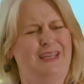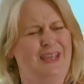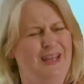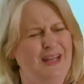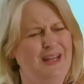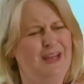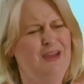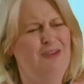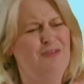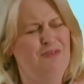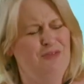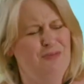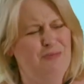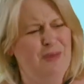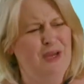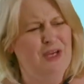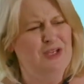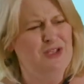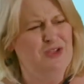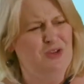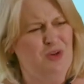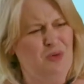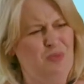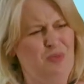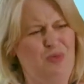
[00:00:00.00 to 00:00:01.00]
Getting
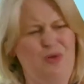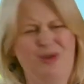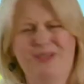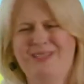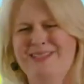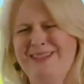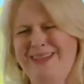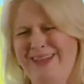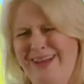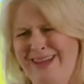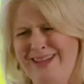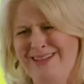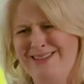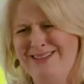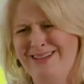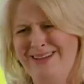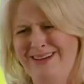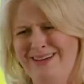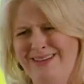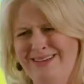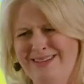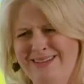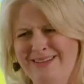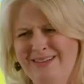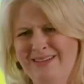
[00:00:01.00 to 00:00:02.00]
information on breast
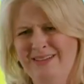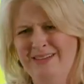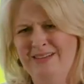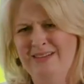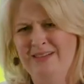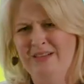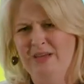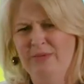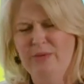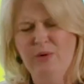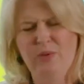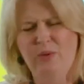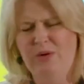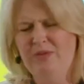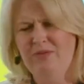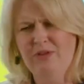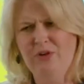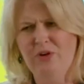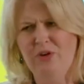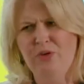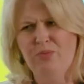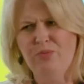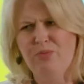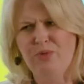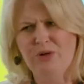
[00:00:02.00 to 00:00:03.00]
cancer. I mean, we even
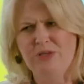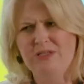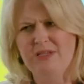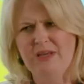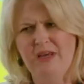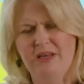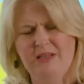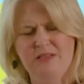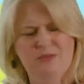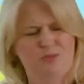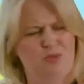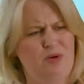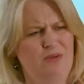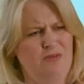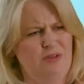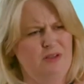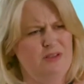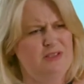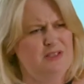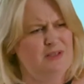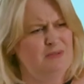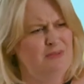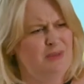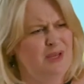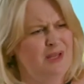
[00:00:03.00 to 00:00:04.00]
know that breast cancer
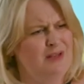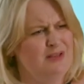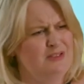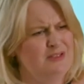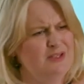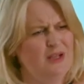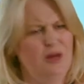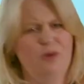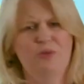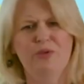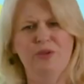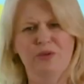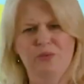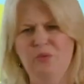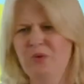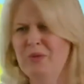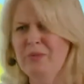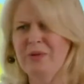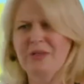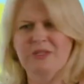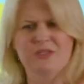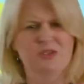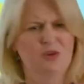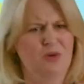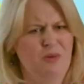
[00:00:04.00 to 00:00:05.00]
prevalence in men is lower than
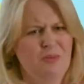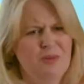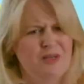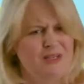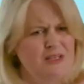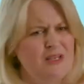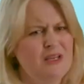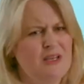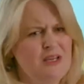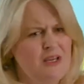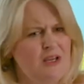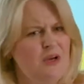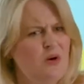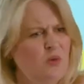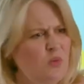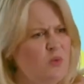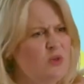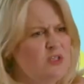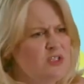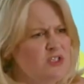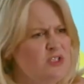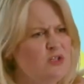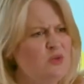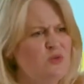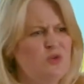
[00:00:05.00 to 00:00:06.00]
women. So, I mean, we're
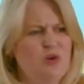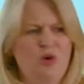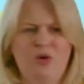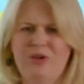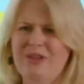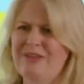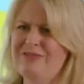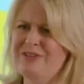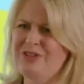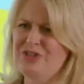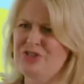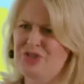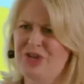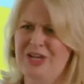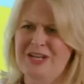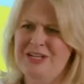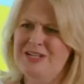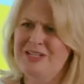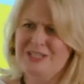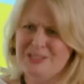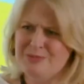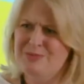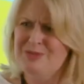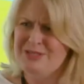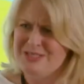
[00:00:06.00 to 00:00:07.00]
still not even
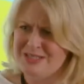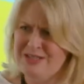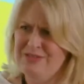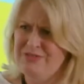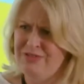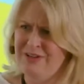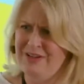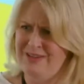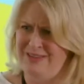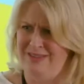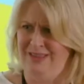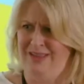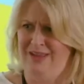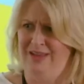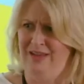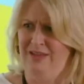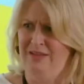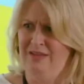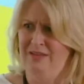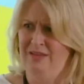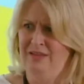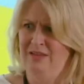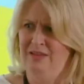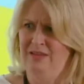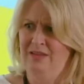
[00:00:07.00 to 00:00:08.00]
gender specific there.
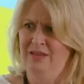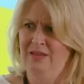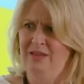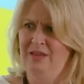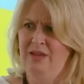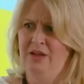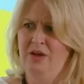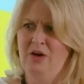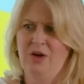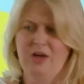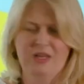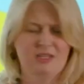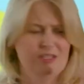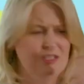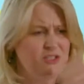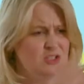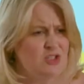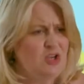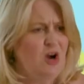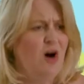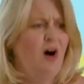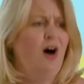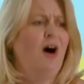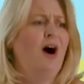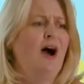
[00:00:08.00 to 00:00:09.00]
It's
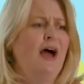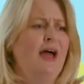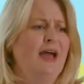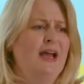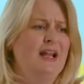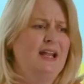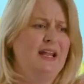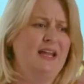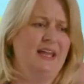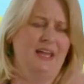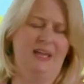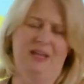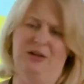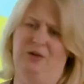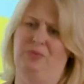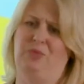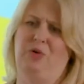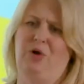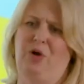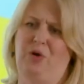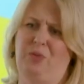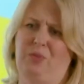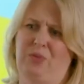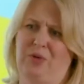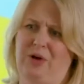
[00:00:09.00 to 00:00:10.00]
entirely
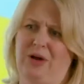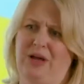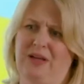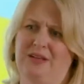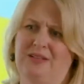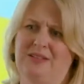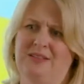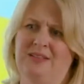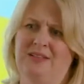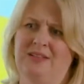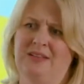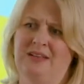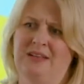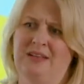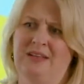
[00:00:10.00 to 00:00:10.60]
inappropriate.